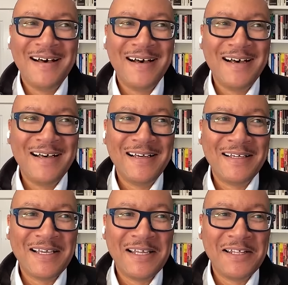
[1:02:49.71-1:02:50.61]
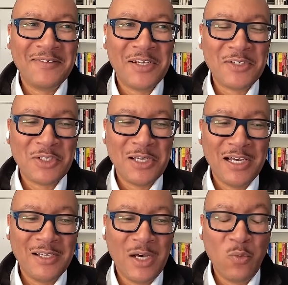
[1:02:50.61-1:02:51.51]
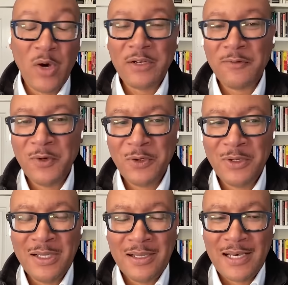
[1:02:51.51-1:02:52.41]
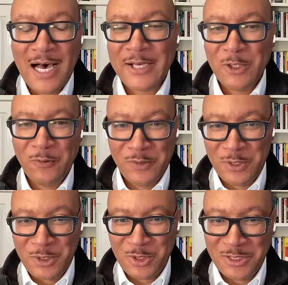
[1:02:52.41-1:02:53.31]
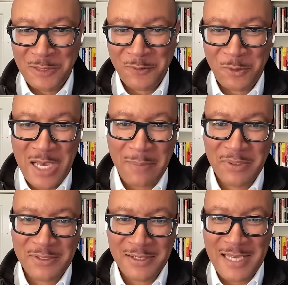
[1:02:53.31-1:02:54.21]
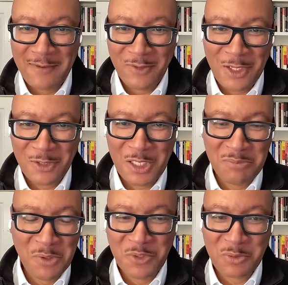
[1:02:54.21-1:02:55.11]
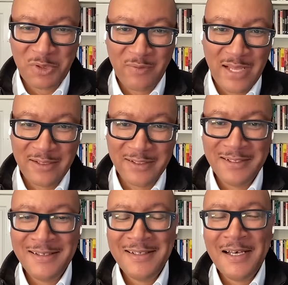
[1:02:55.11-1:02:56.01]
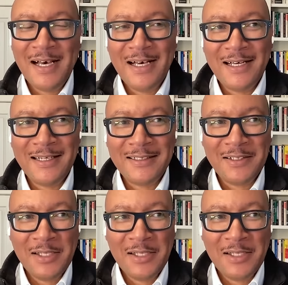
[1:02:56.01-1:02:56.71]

Uh, and it, there's a, a wonderful audio version if you happen to have long commutes and would rather uh,